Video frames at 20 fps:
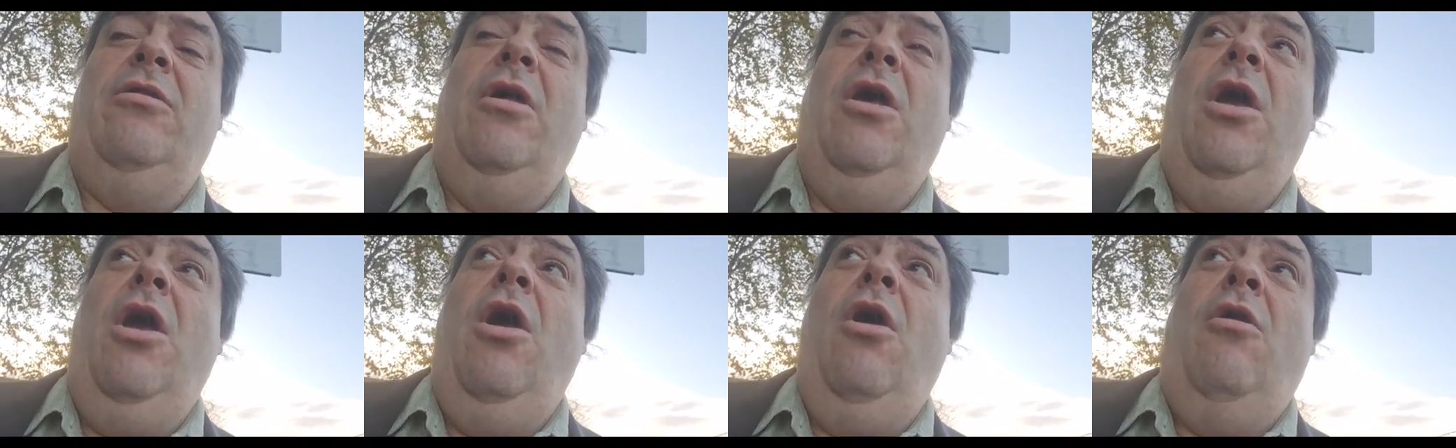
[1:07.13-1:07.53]

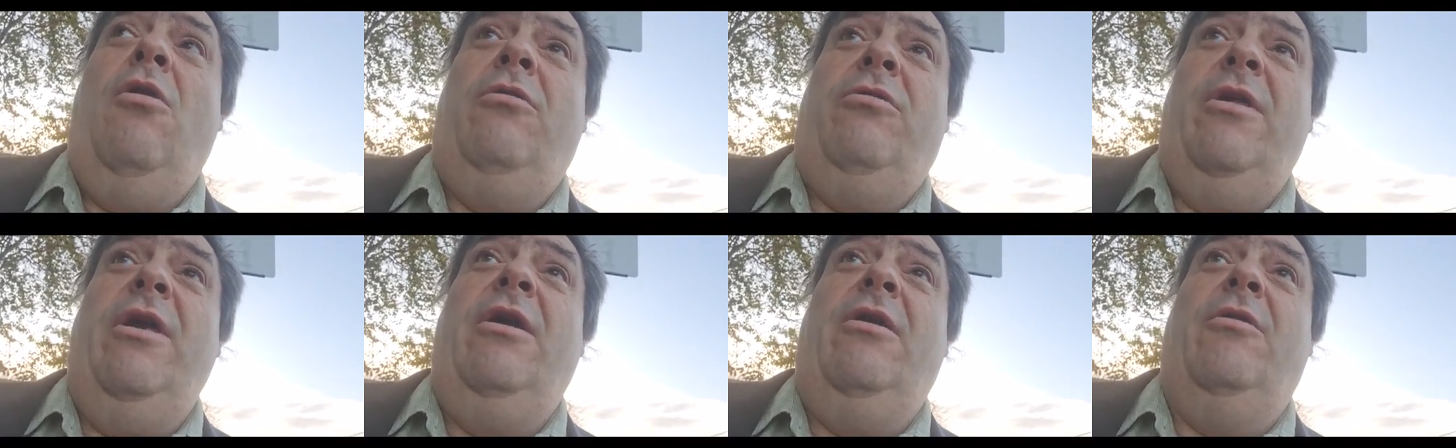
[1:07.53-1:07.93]
What
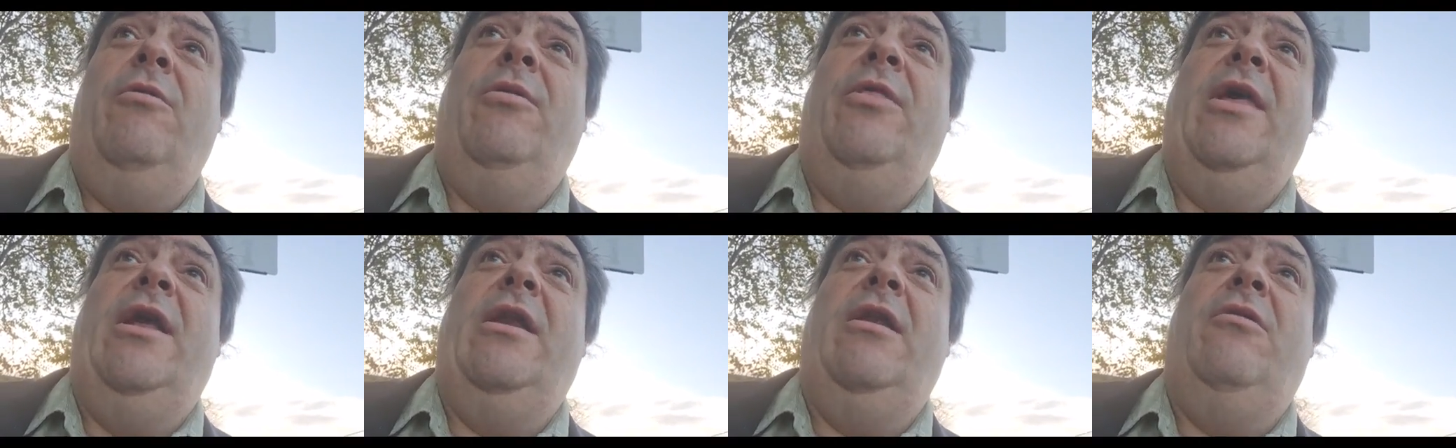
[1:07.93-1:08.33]
was
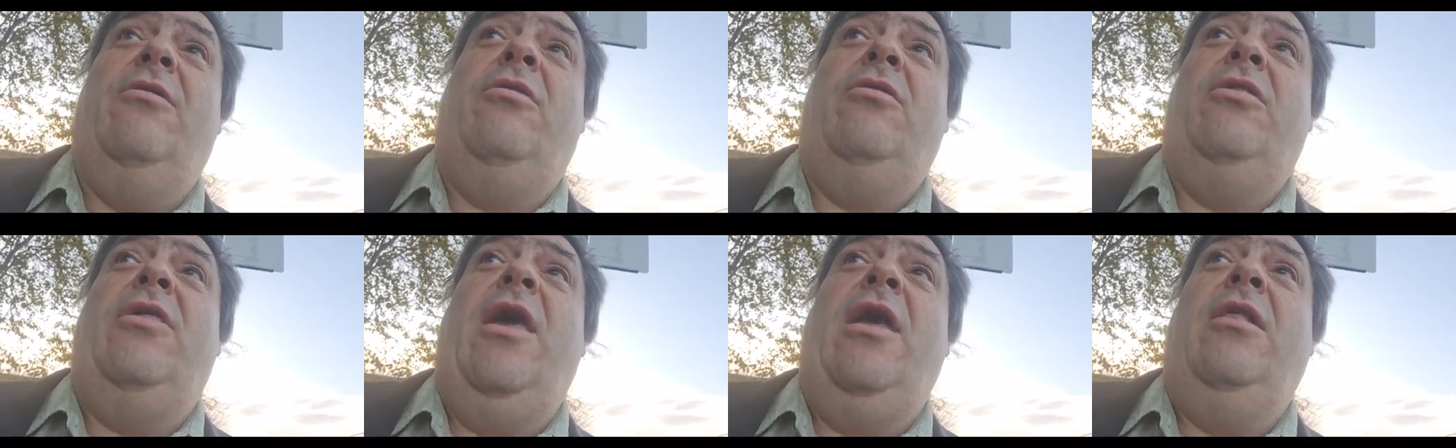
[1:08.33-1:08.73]
equally ridiculous
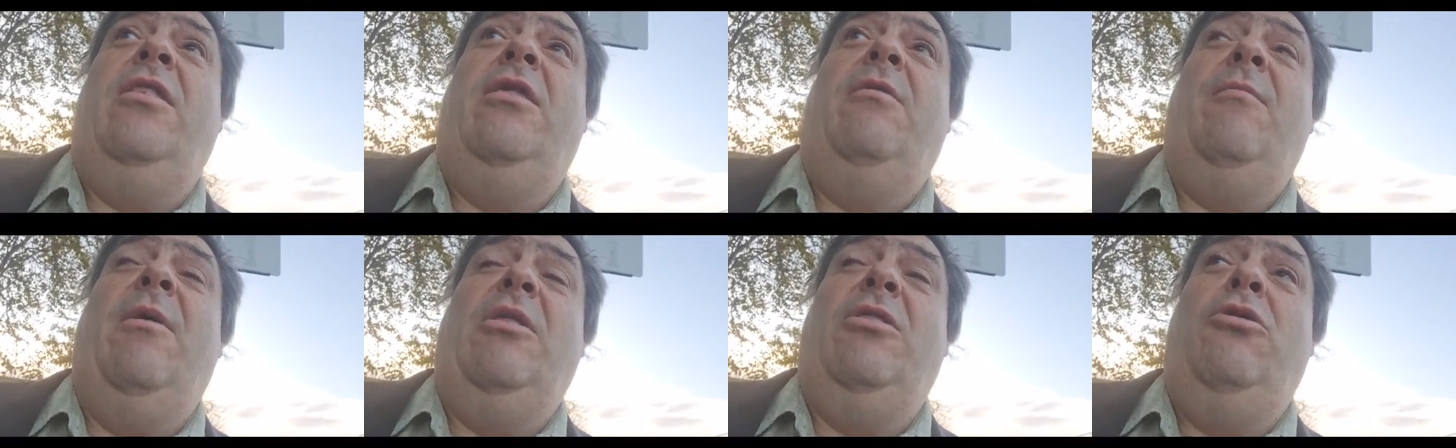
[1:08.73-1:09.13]
was
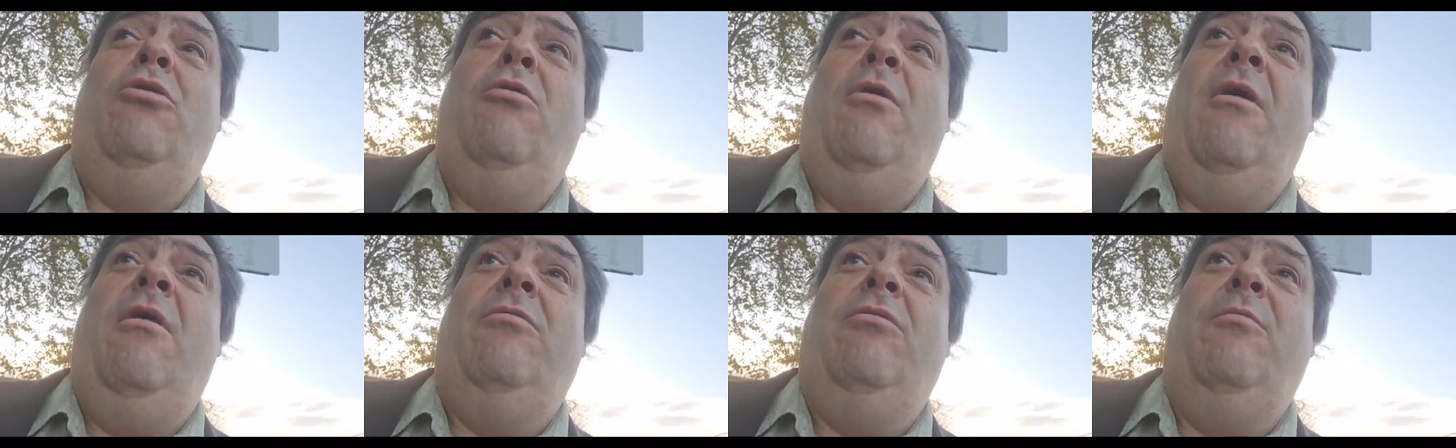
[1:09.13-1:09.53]
changing by
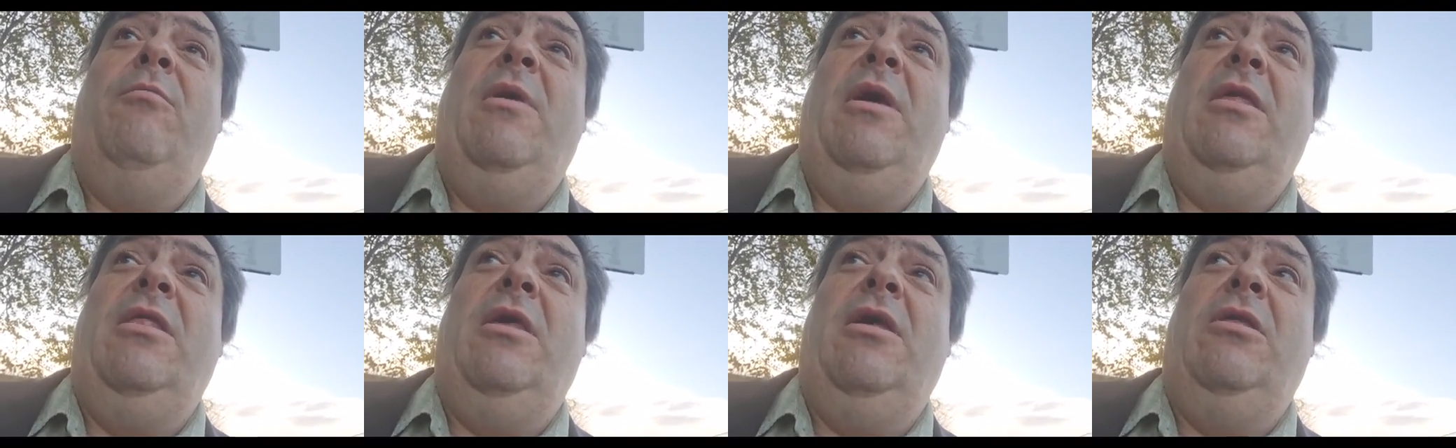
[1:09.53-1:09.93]
2 hours of
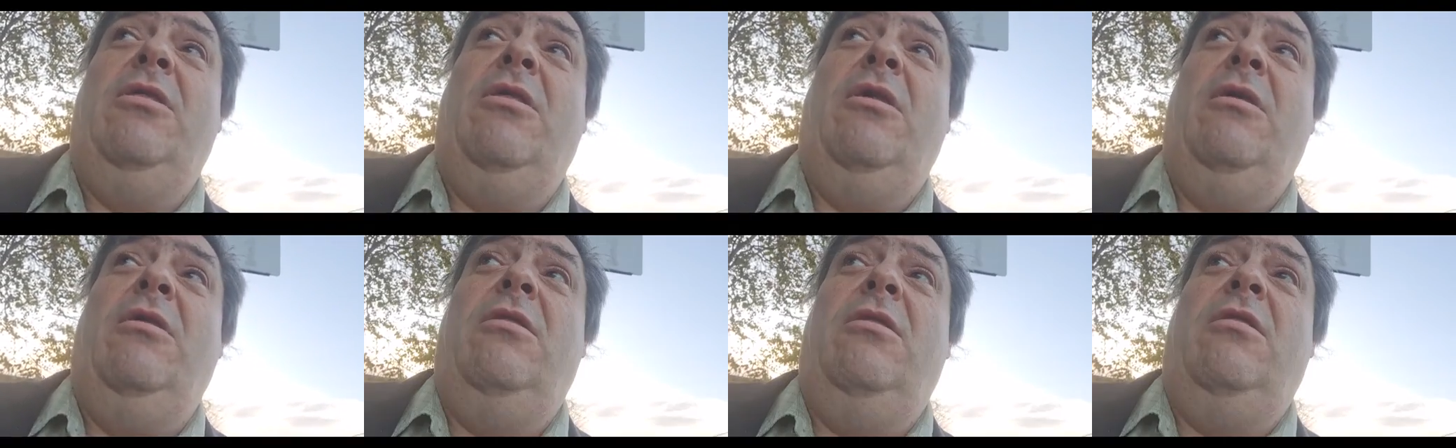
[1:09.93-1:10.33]
meeting
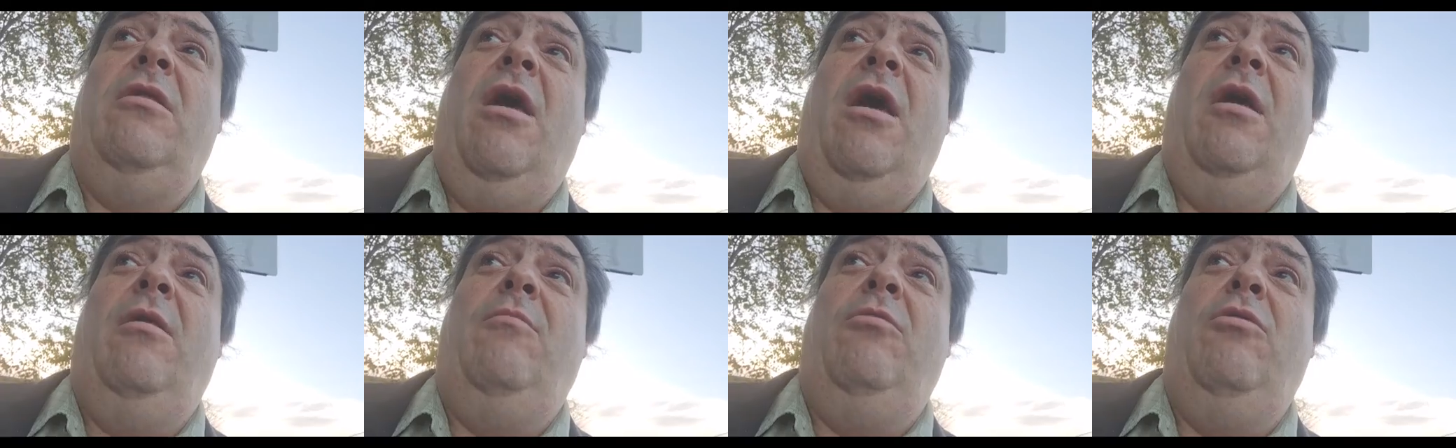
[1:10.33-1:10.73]

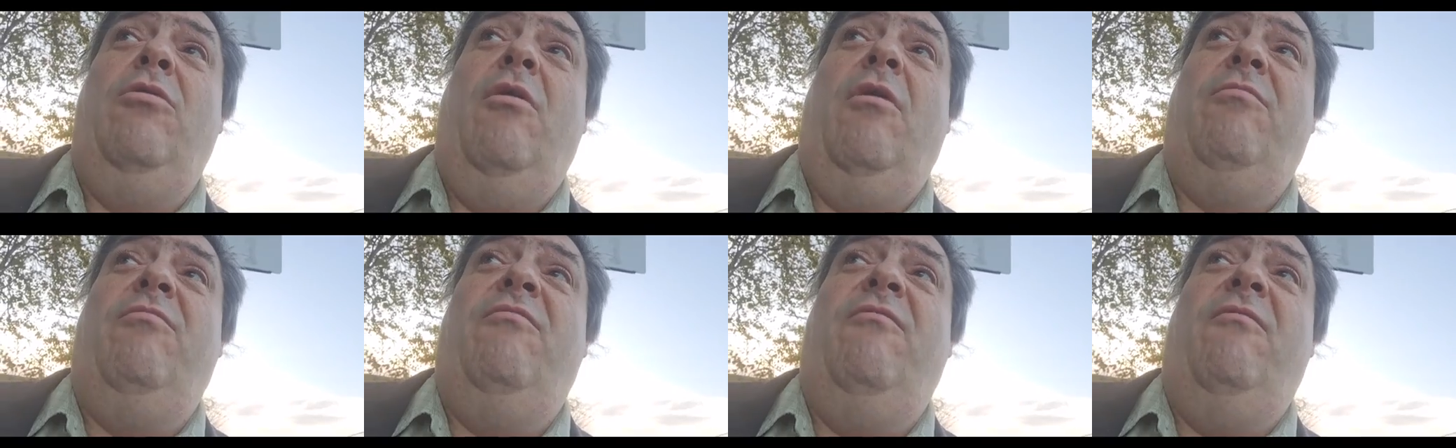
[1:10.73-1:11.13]
time,
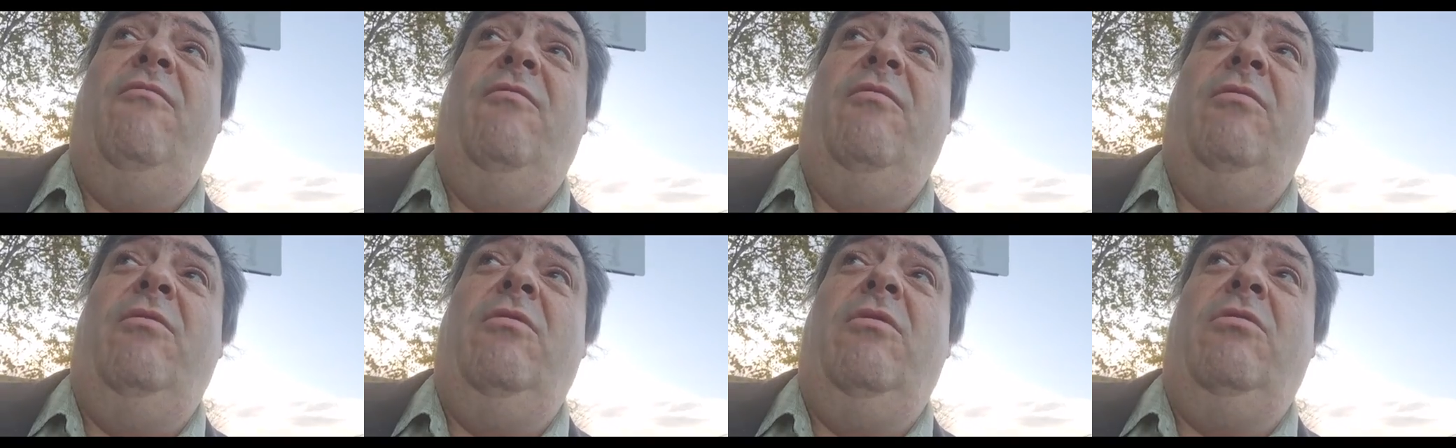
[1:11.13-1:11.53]
2 hours before,
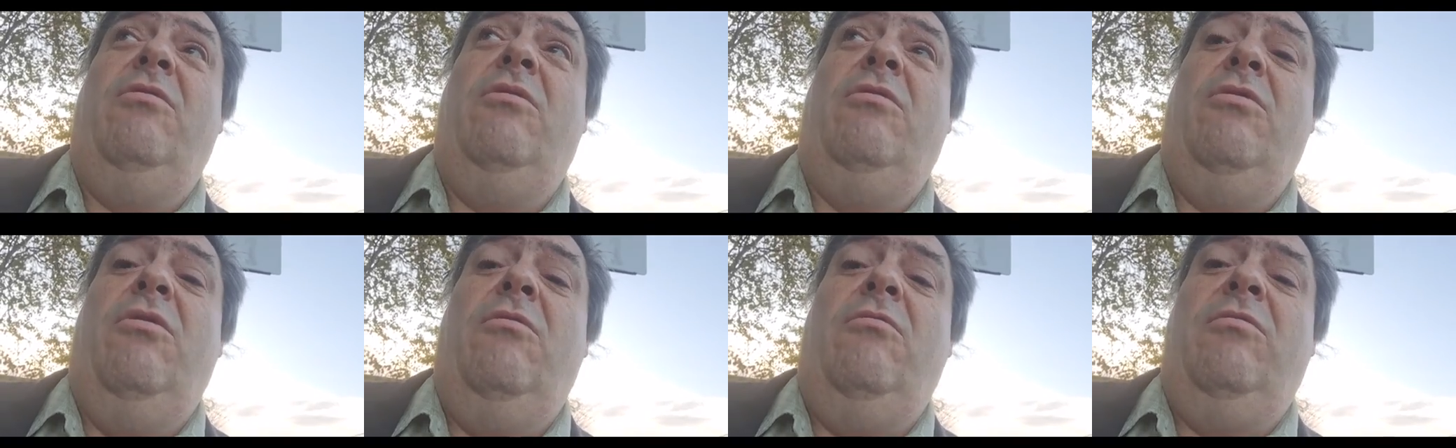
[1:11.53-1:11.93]
to
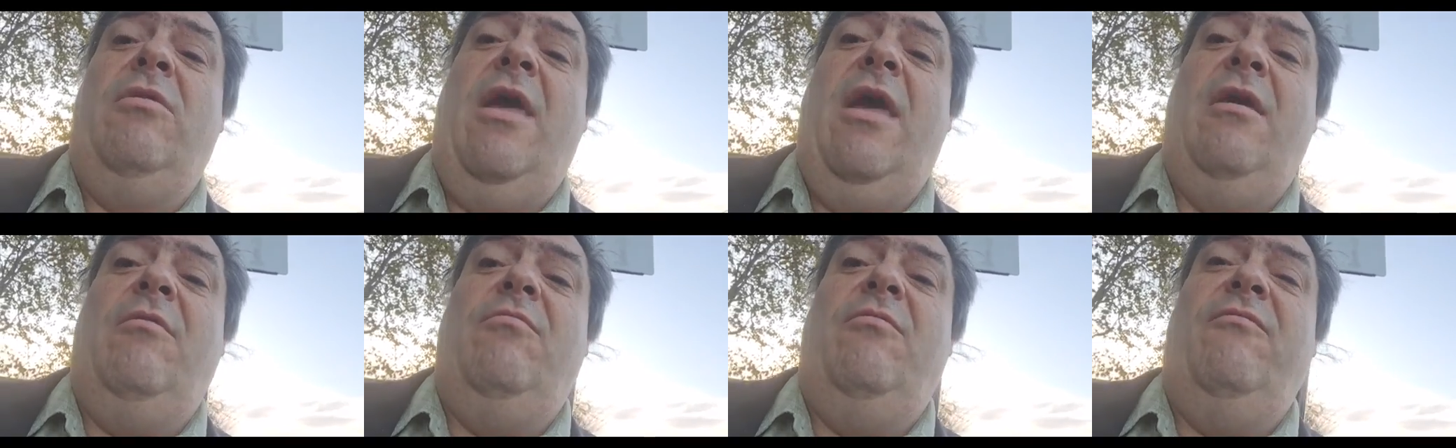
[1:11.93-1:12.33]
2
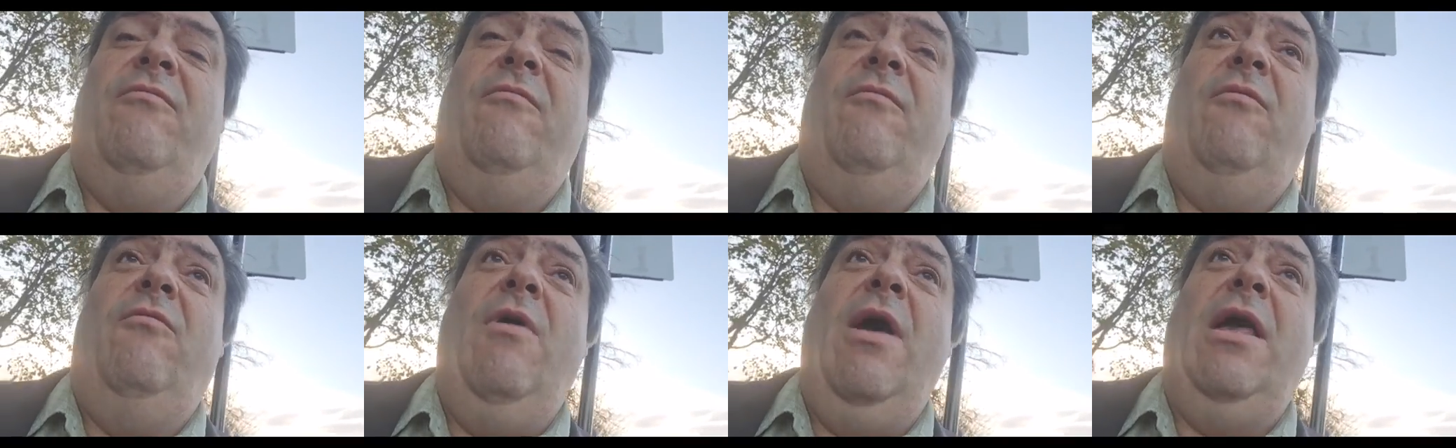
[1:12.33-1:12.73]
days
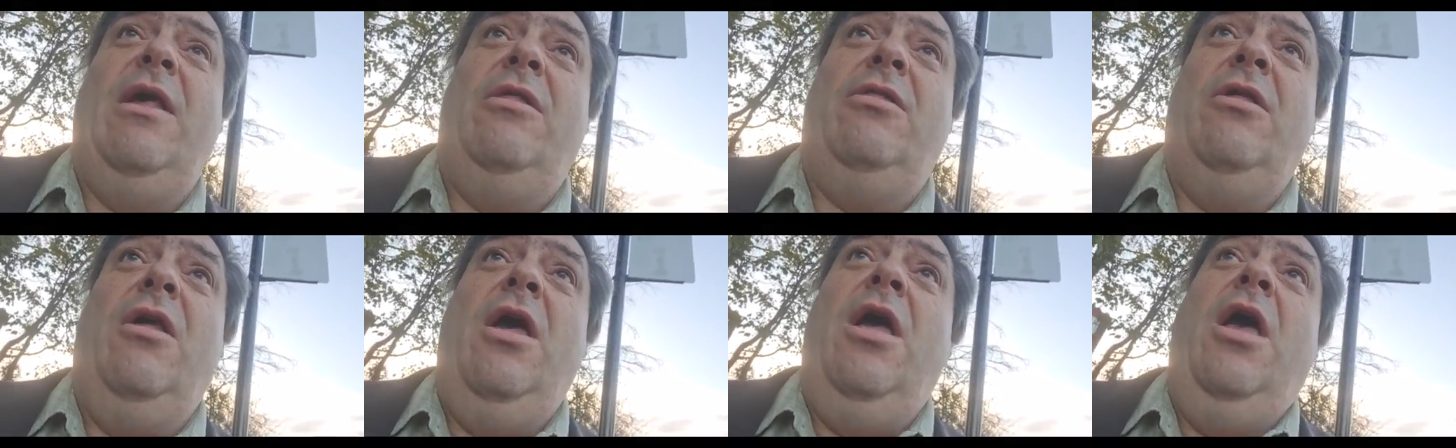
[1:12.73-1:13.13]
before the
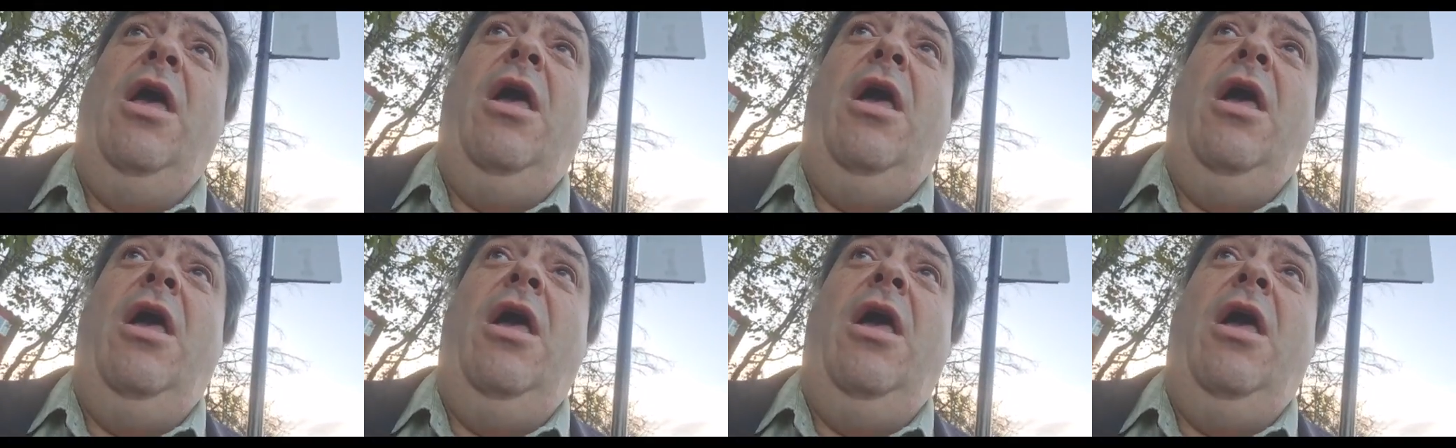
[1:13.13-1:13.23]
race.